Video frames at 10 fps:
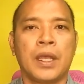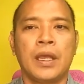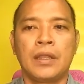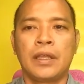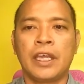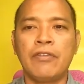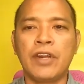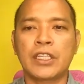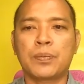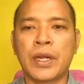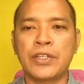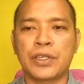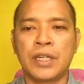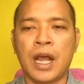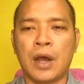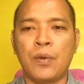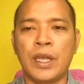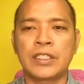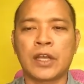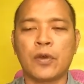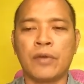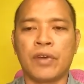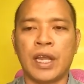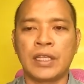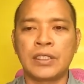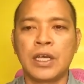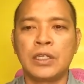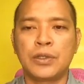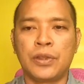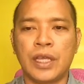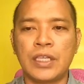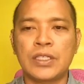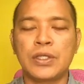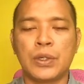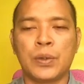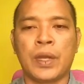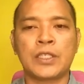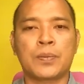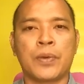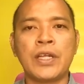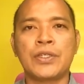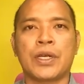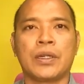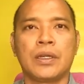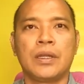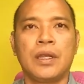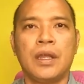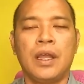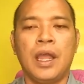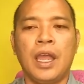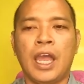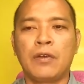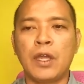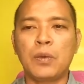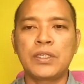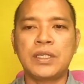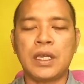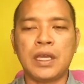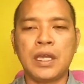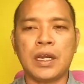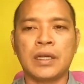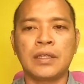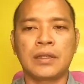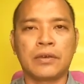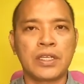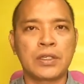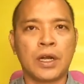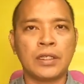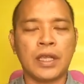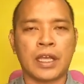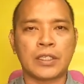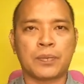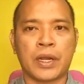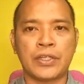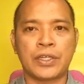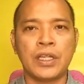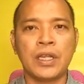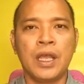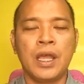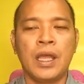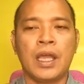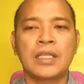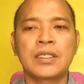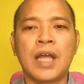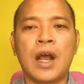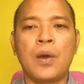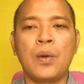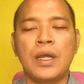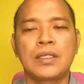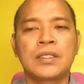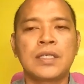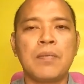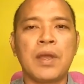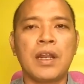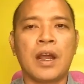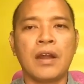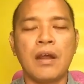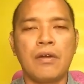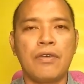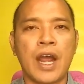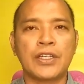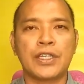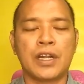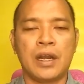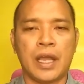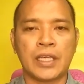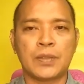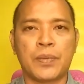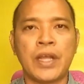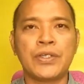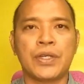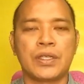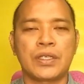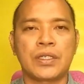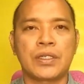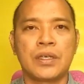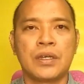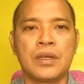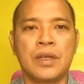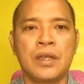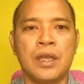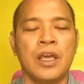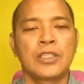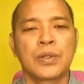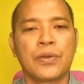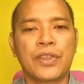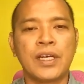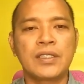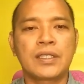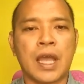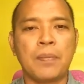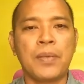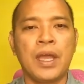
The given expression now is equivalent to this new expression. And we would see here that the resulting expression is now similar rational expressions. So third step